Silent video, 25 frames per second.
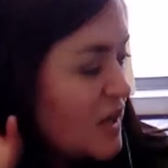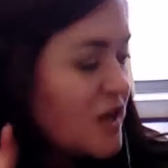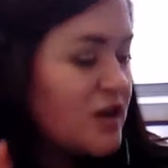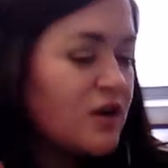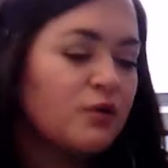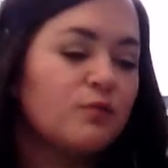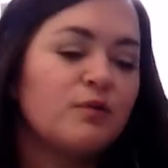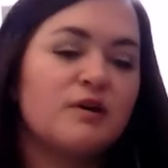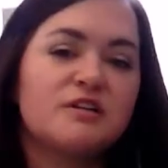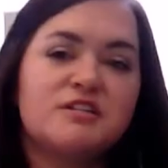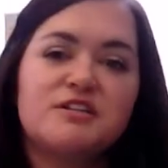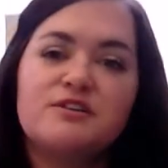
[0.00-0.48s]

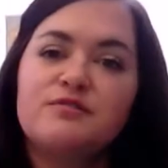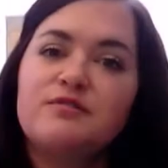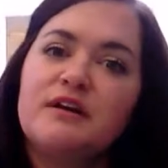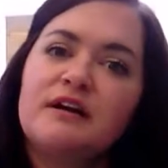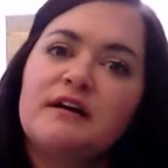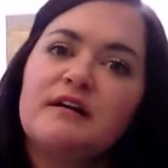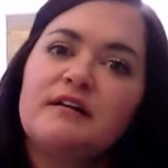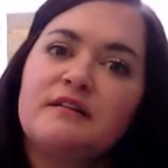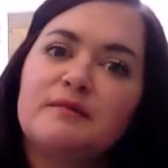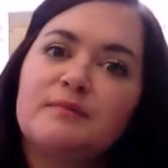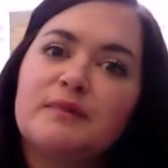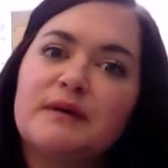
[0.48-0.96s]
What do you hear
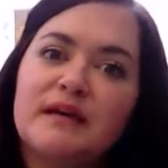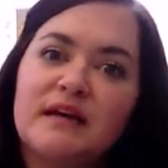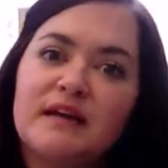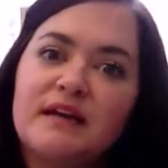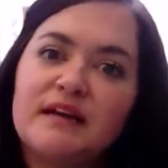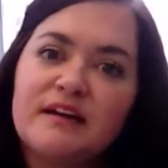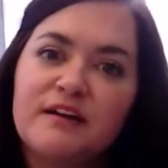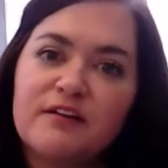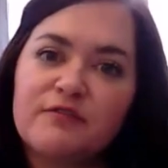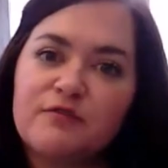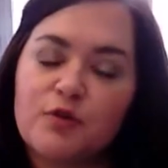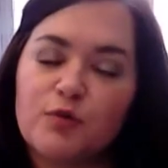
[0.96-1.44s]
at the
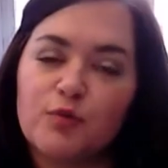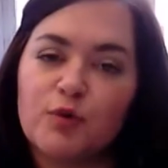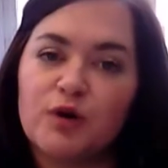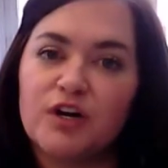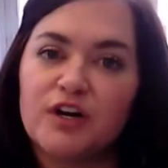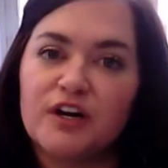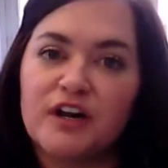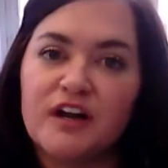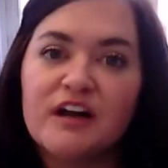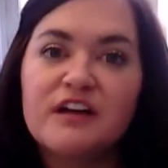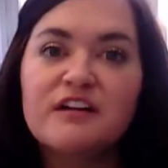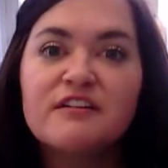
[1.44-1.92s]
beginning of the word
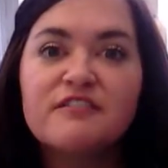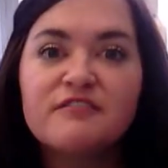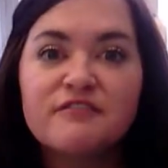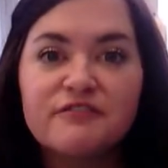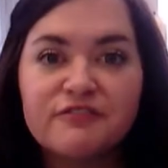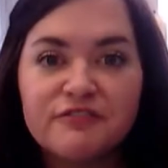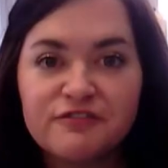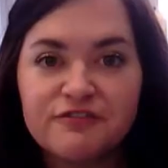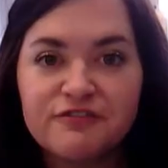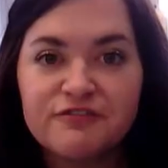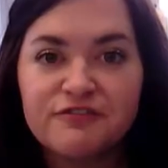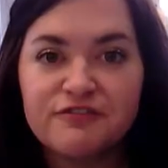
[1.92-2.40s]

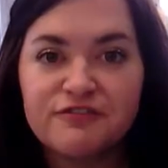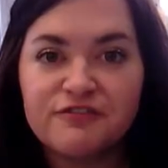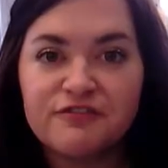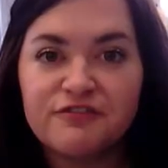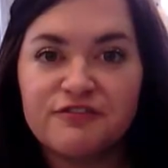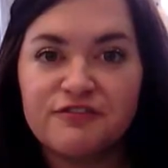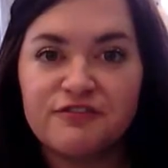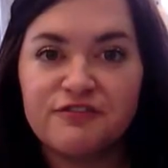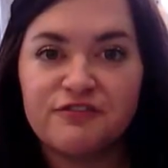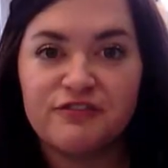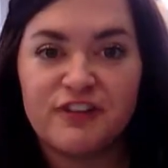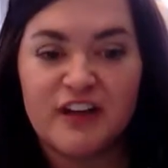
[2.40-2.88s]

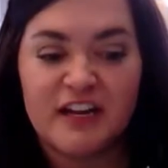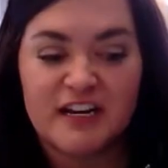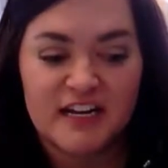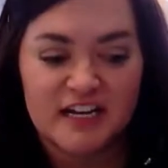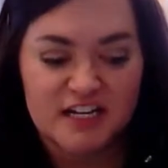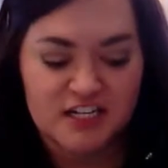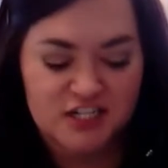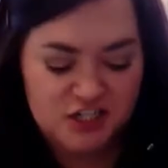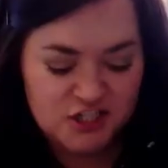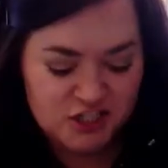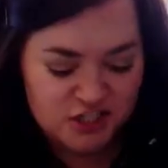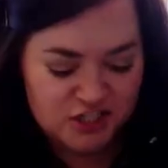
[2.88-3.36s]

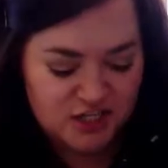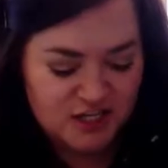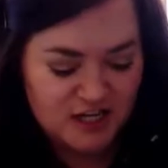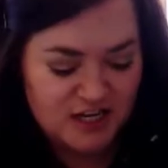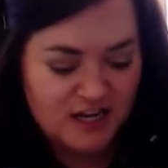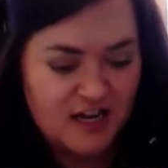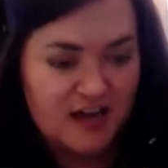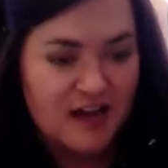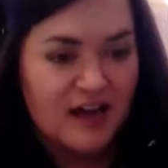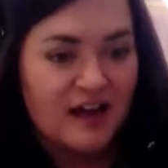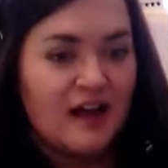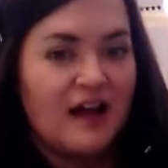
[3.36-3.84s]
finish?
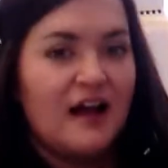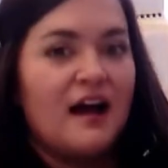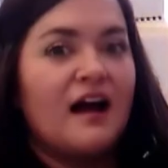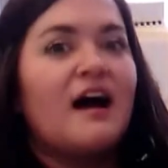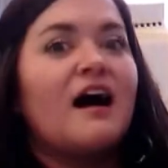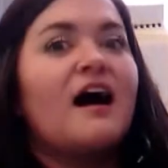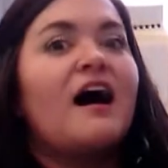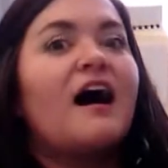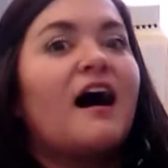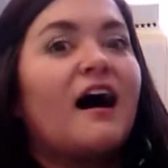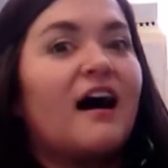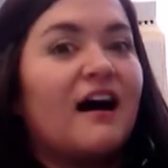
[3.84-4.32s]

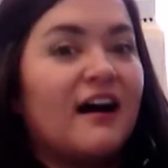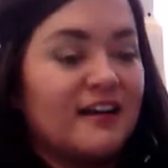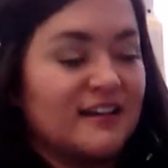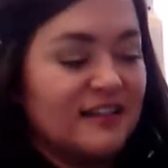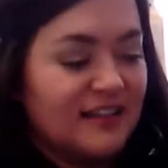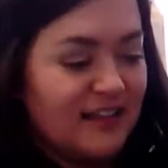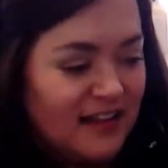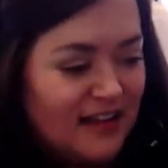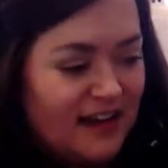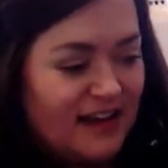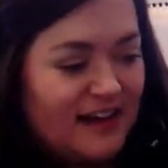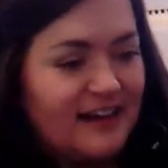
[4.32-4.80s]
Our
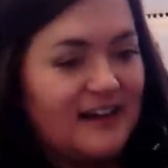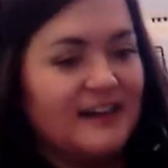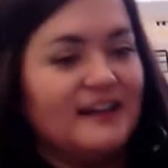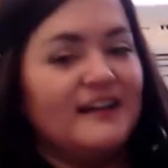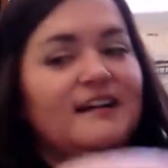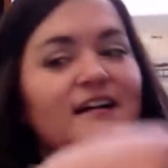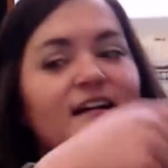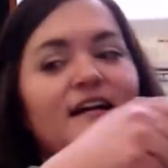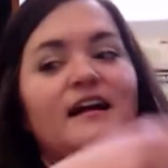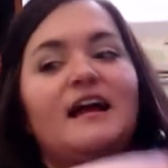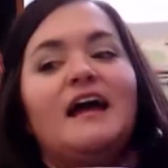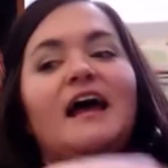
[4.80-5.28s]

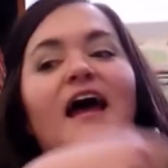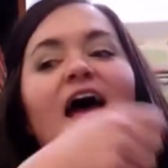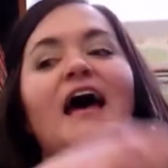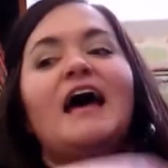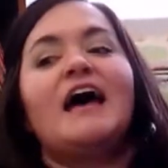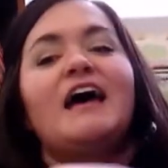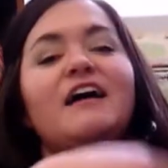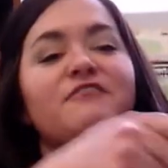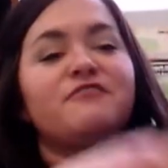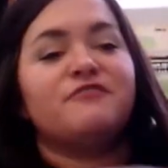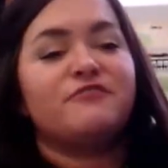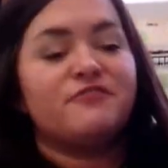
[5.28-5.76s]
letter F.